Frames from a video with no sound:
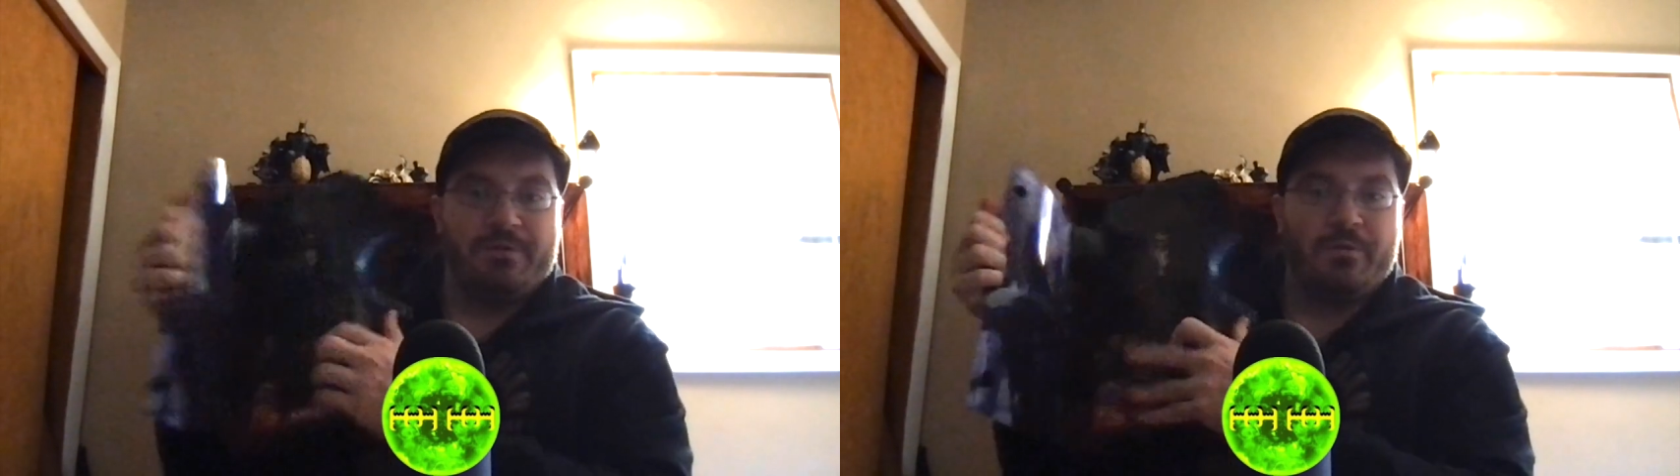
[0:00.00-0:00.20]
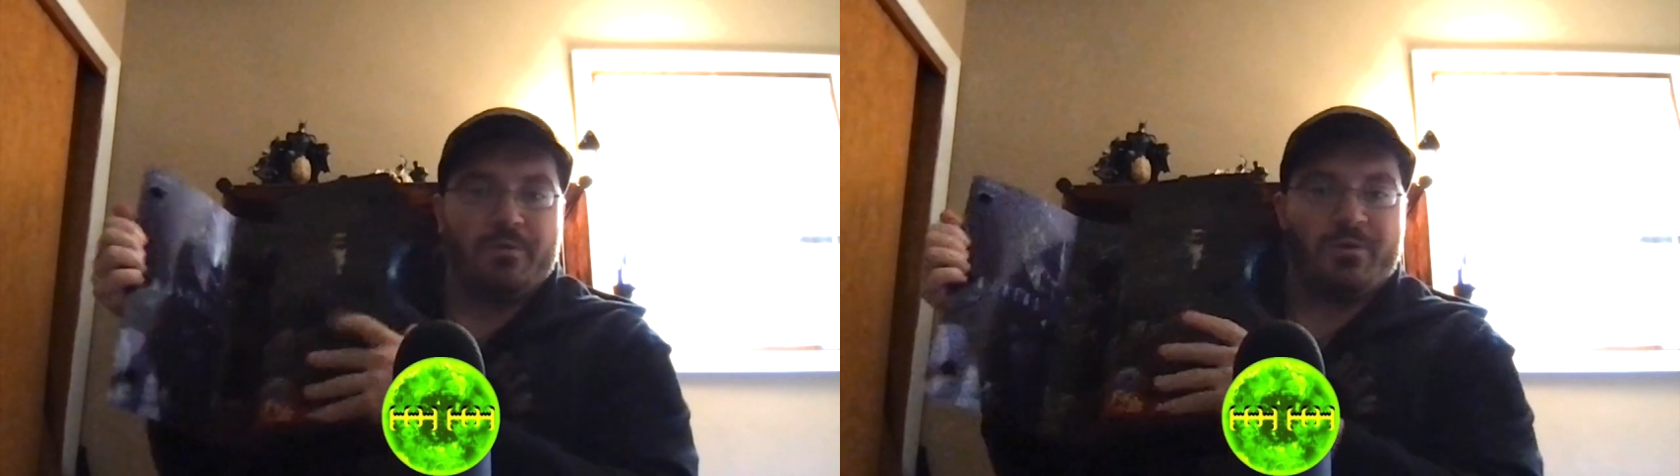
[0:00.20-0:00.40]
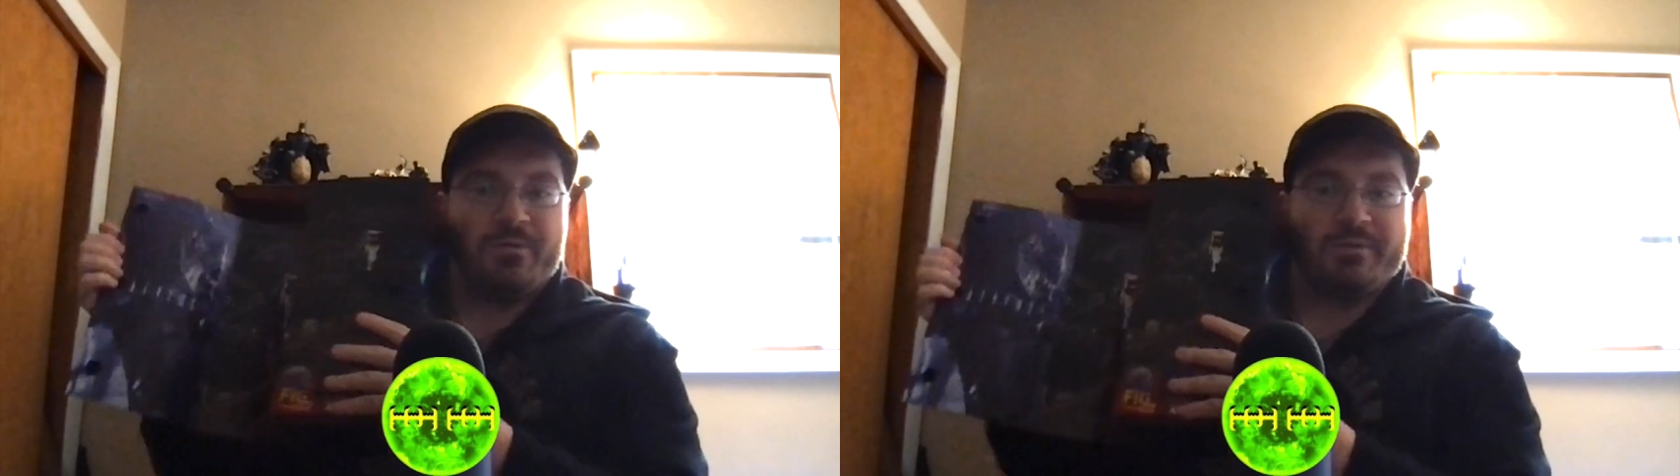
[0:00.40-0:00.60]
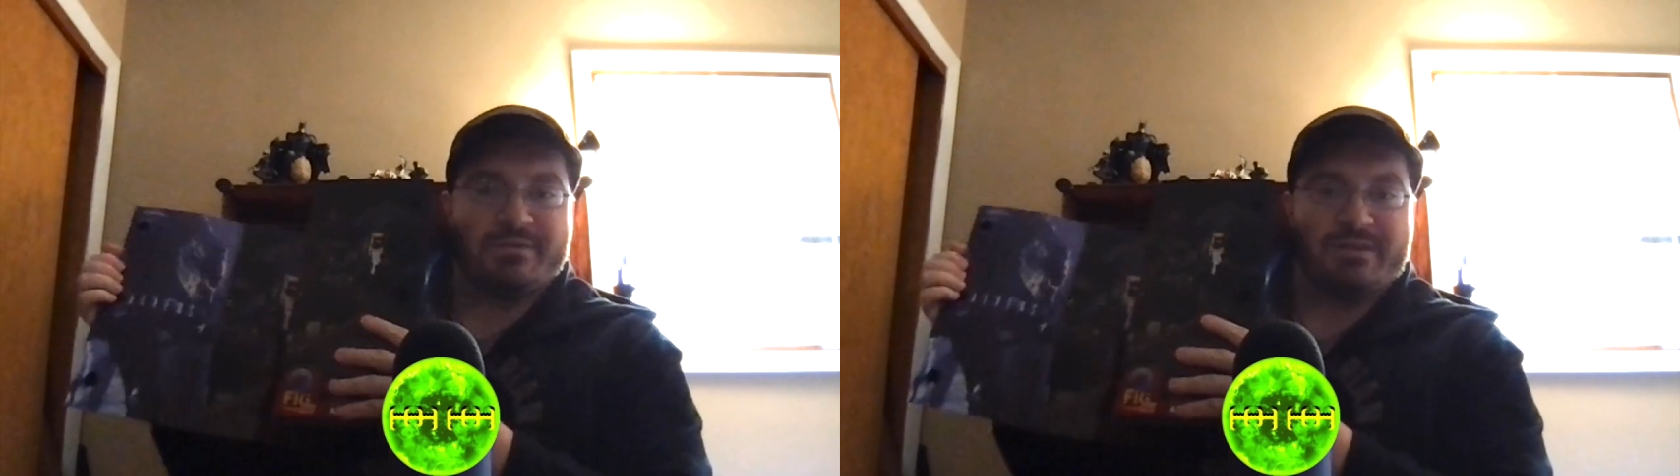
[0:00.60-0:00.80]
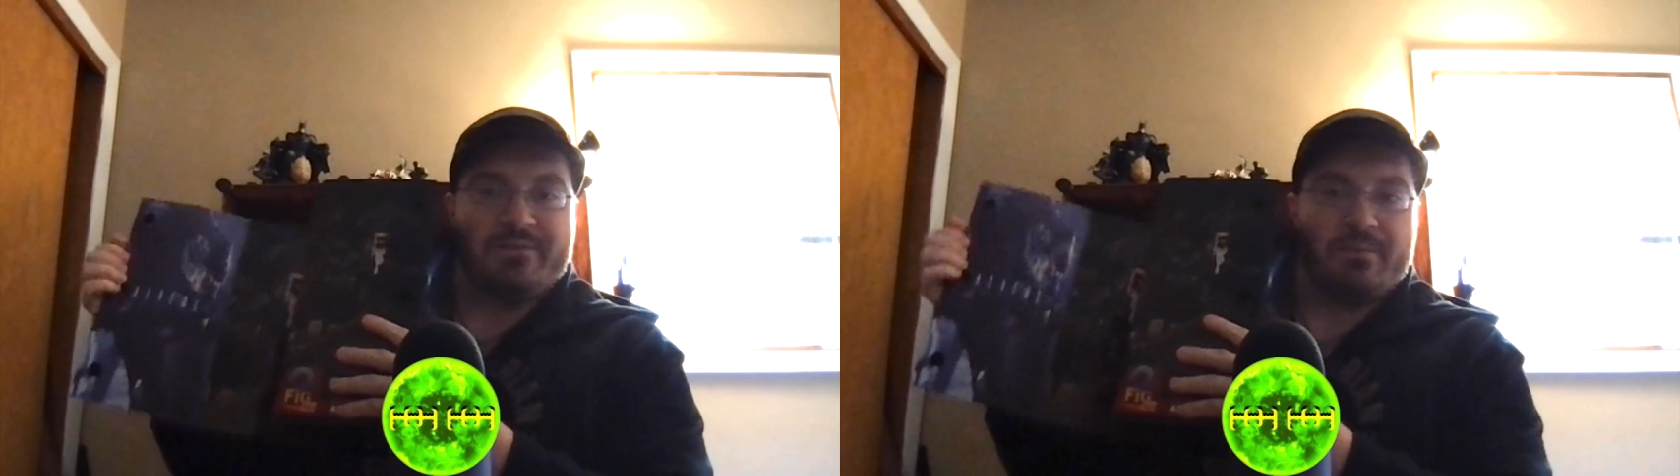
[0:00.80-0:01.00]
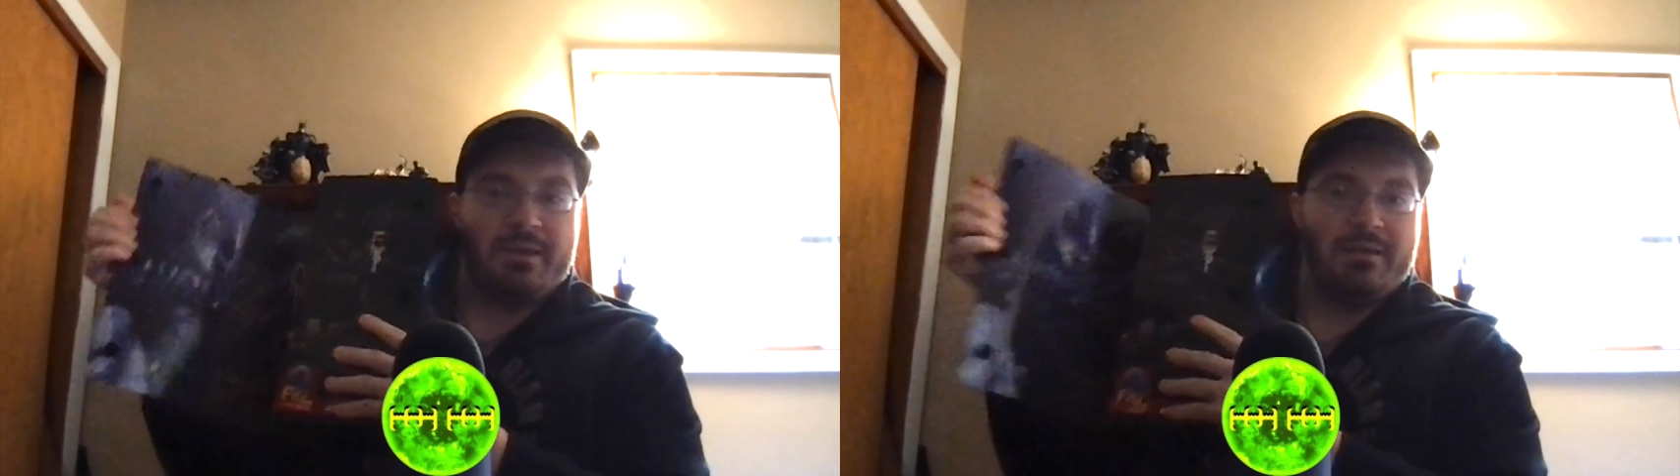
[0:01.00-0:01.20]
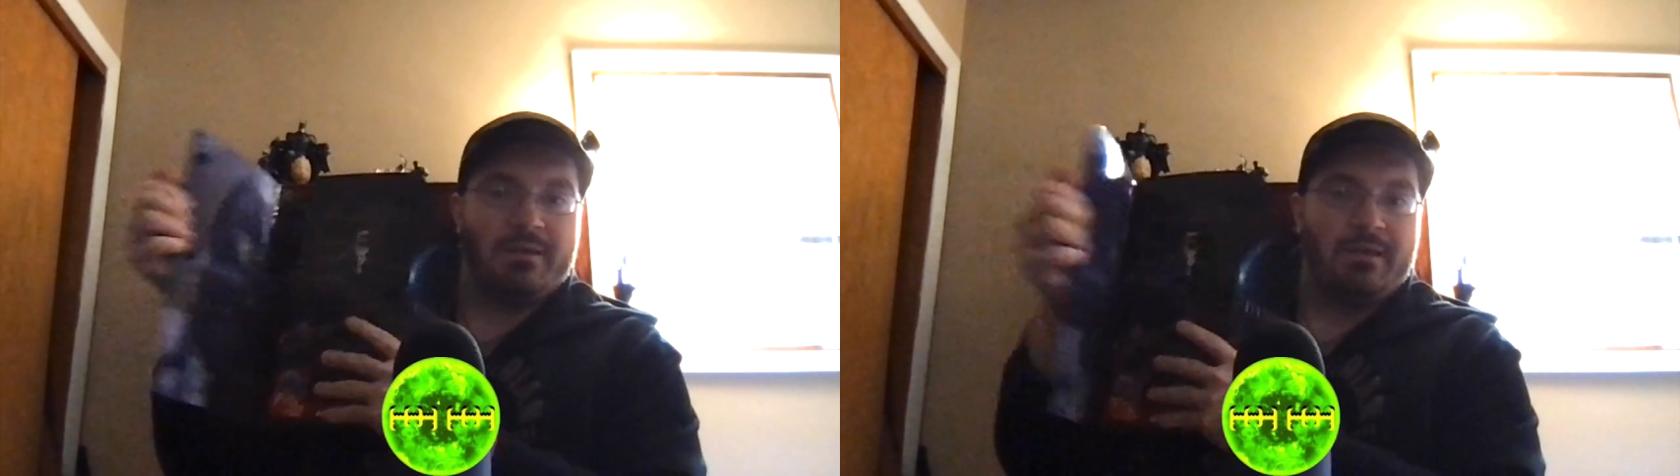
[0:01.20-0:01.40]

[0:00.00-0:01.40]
Velcro and stuff. I mean,